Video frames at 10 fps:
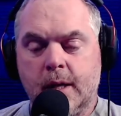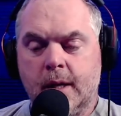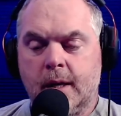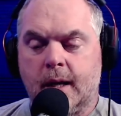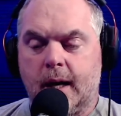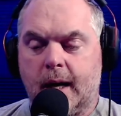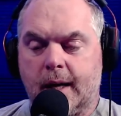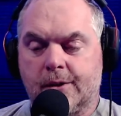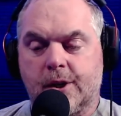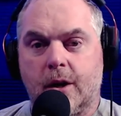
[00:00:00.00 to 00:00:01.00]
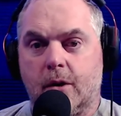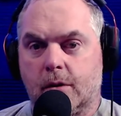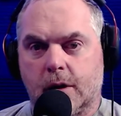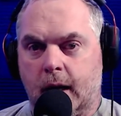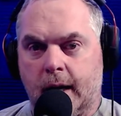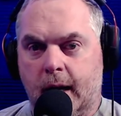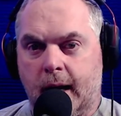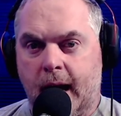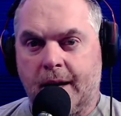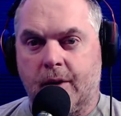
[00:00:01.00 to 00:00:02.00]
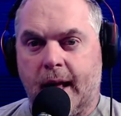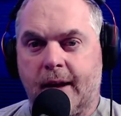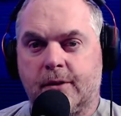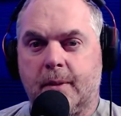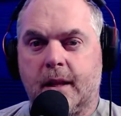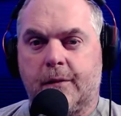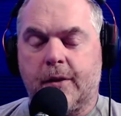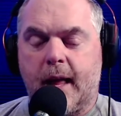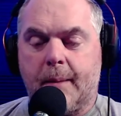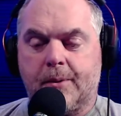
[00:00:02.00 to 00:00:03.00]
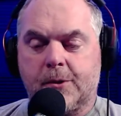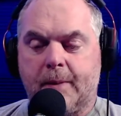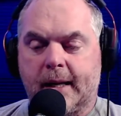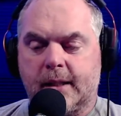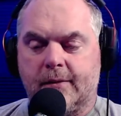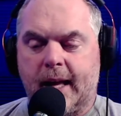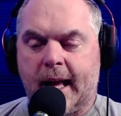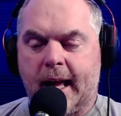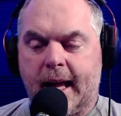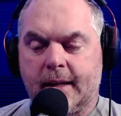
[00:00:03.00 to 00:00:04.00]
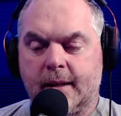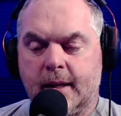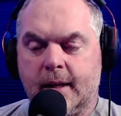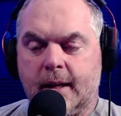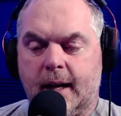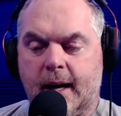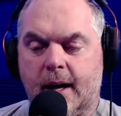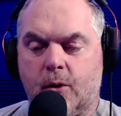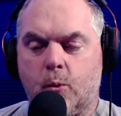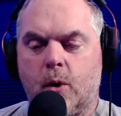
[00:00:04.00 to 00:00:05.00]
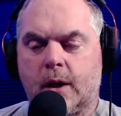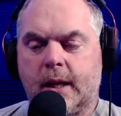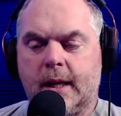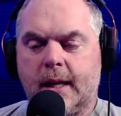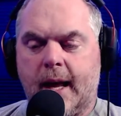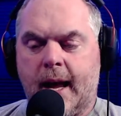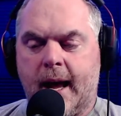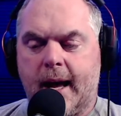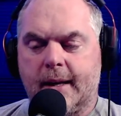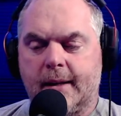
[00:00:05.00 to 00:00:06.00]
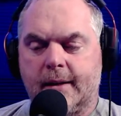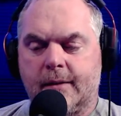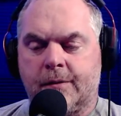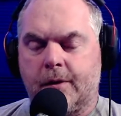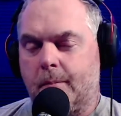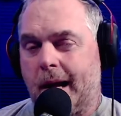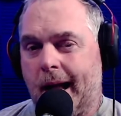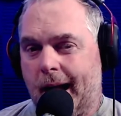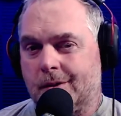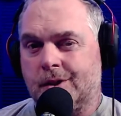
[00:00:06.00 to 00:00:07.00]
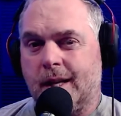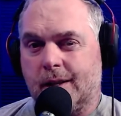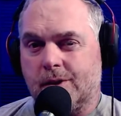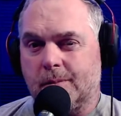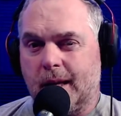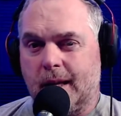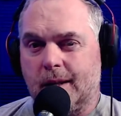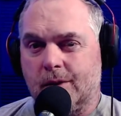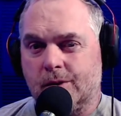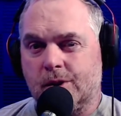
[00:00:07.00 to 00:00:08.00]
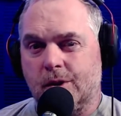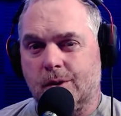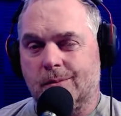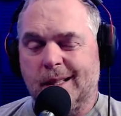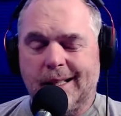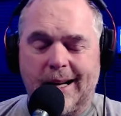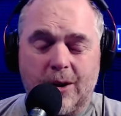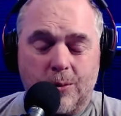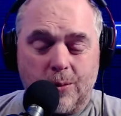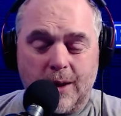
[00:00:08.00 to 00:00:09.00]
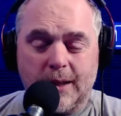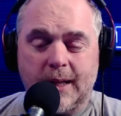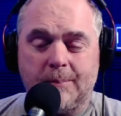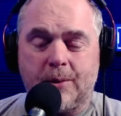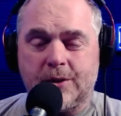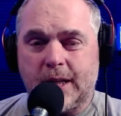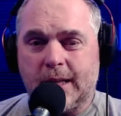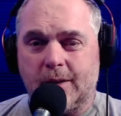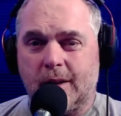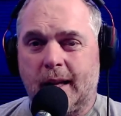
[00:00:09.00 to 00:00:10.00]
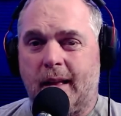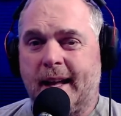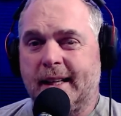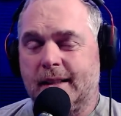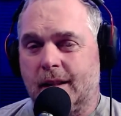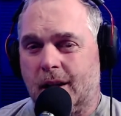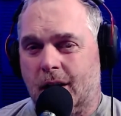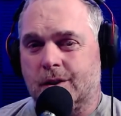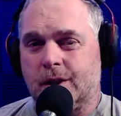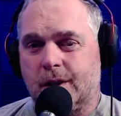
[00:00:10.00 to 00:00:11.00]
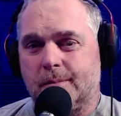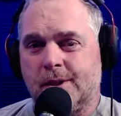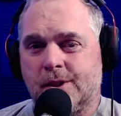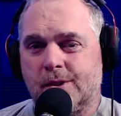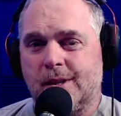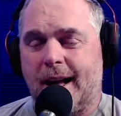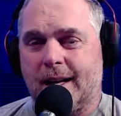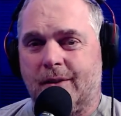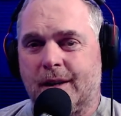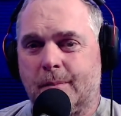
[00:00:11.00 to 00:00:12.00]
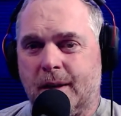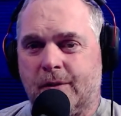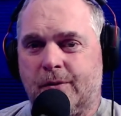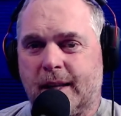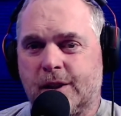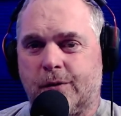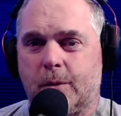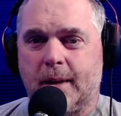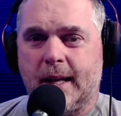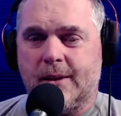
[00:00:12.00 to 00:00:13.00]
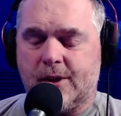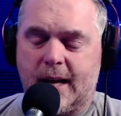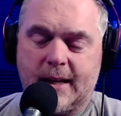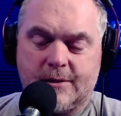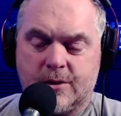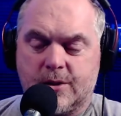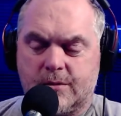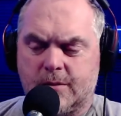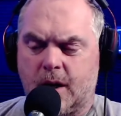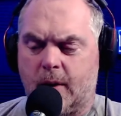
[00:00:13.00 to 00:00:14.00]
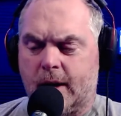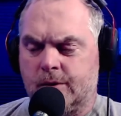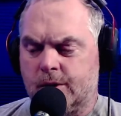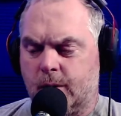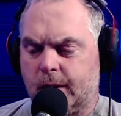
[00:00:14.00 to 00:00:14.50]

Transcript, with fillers: Mm-hmm. Uh, so I, I don't have to be there for that perspective. And uh, working at from my house takes some getting used to. I don't really particularly like it long term. This is not going to be a fix for me as I go out and do